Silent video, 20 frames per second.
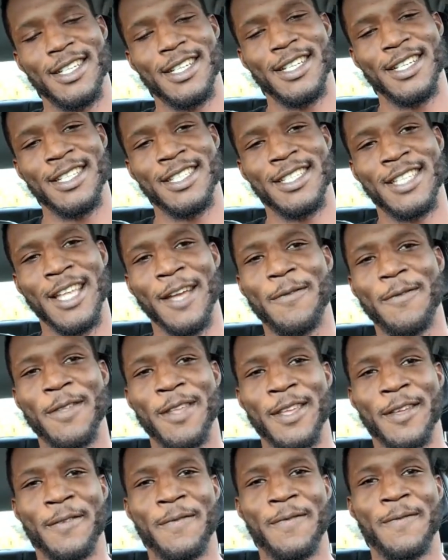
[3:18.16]
is
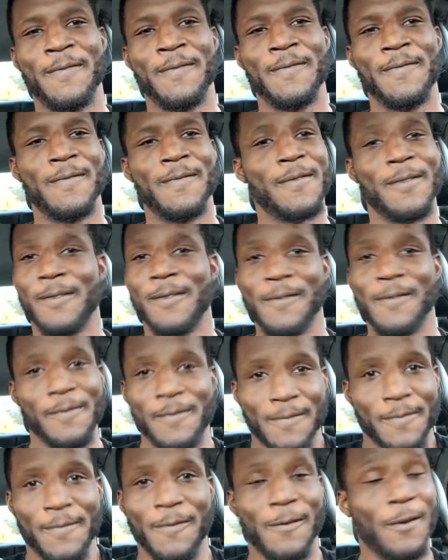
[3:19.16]
definitely
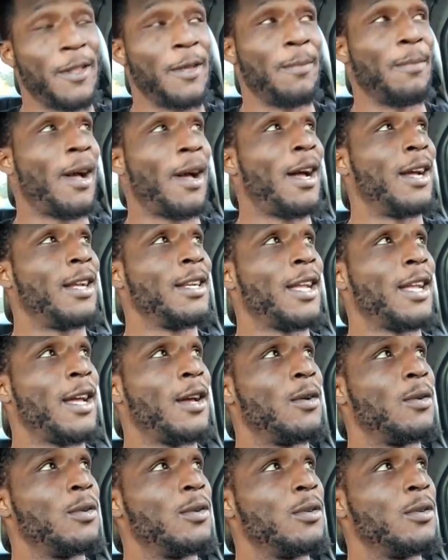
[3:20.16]
fully mine now.